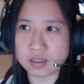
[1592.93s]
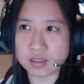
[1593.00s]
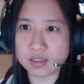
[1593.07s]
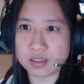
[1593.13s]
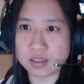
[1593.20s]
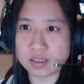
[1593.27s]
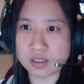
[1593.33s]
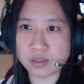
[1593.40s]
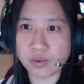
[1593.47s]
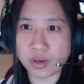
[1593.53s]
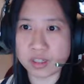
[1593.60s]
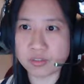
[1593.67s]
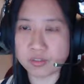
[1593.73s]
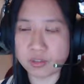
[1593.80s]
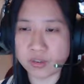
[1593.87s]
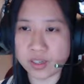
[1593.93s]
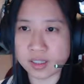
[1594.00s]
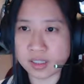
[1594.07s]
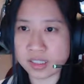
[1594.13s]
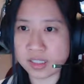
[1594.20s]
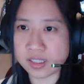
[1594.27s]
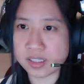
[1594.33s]
is quite
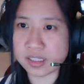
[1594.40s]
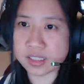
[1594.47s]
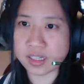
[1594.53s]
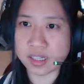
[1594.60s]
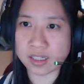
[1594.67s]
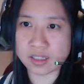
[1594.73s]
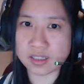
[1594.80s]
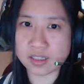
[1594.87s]
friendly. It's like,